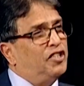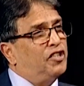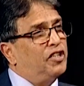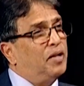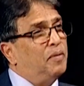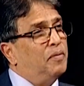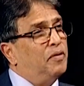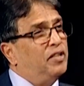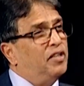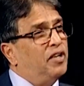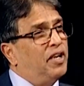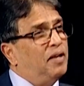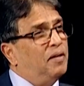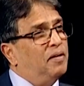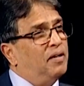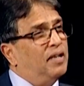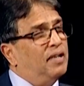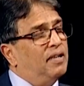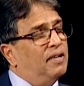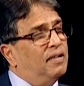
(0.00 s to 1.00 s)
to give you
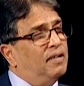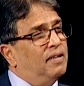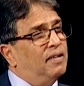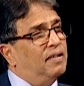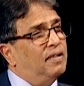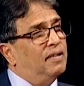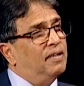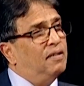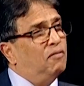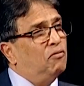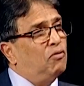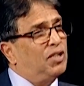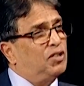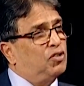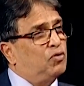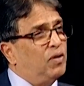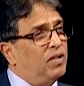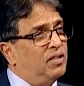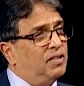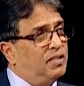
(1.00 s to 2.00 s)
the uh, uh
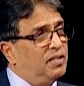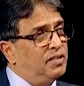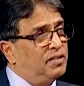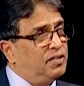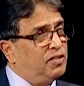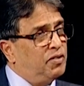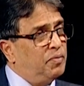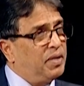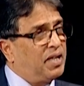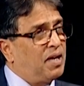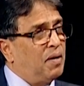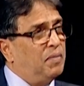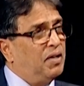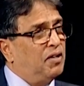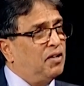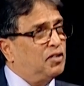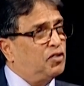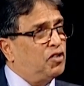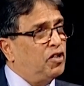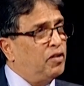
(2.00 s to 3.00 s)
restaurant to become a
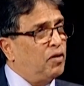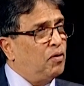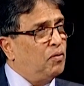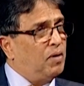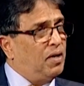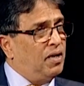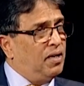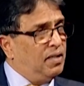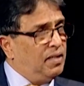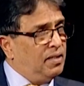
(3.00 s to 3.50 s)
restaurant owner.